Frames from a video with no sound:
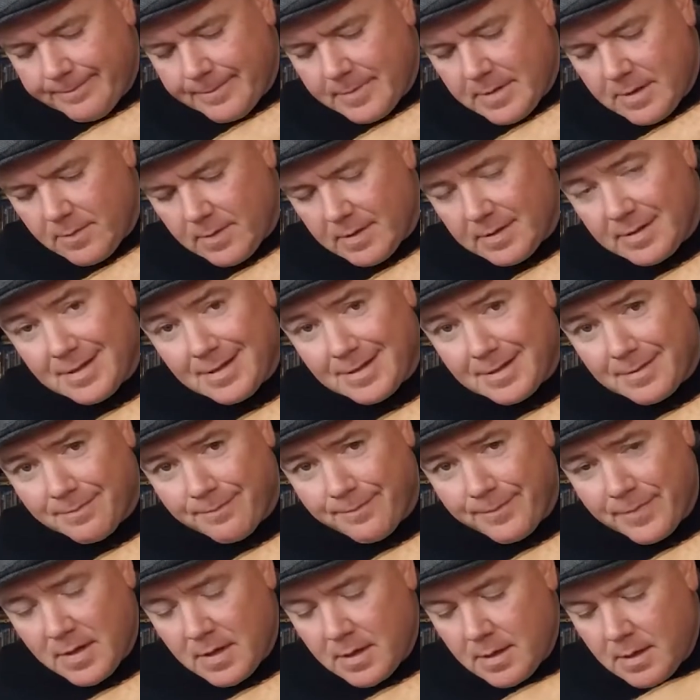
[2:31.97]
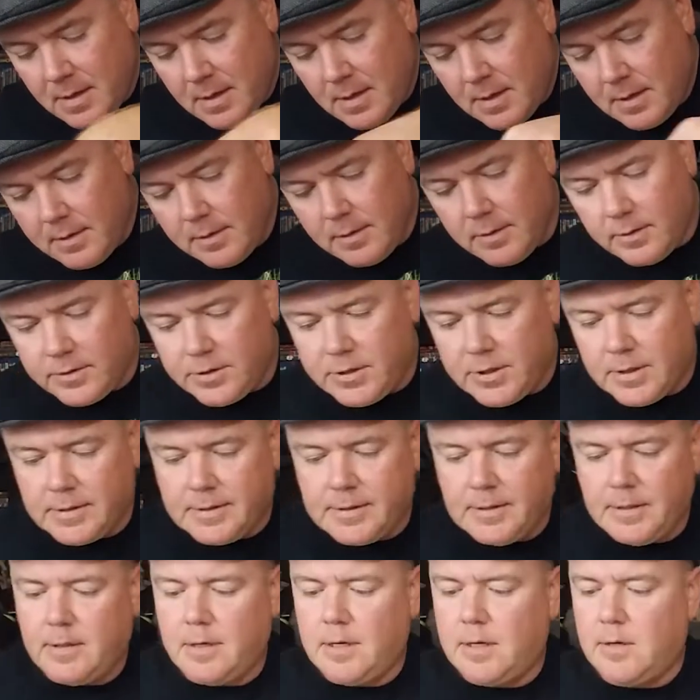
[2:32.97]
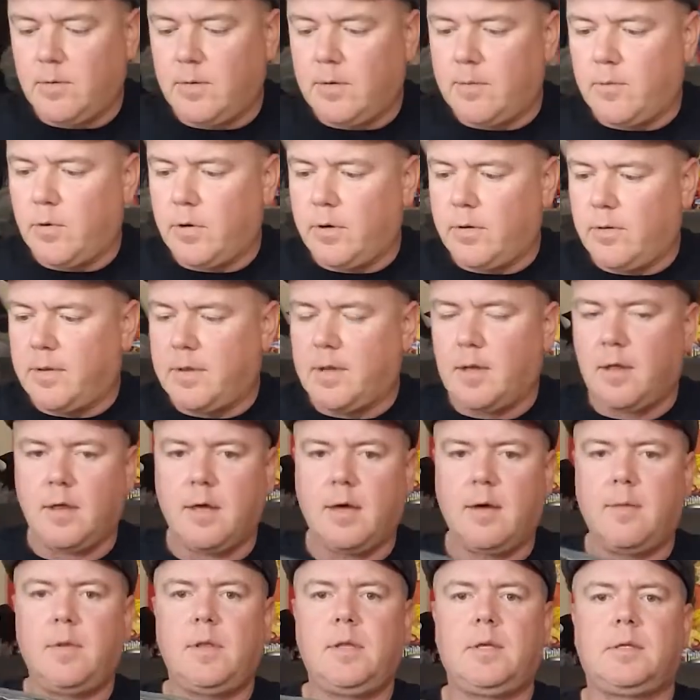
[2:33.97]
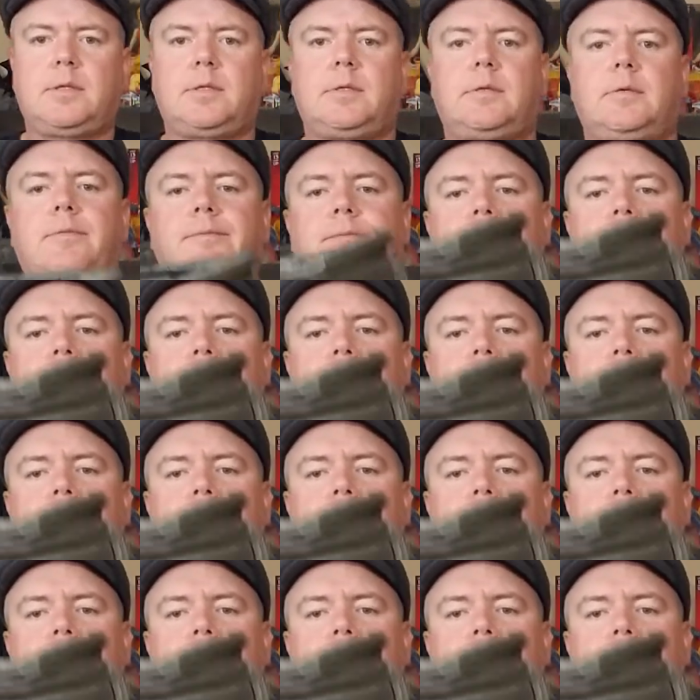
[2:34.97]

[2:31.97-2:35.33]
Anyway, it's got some little chunks in here. I don't want to bore you with all that, but let's,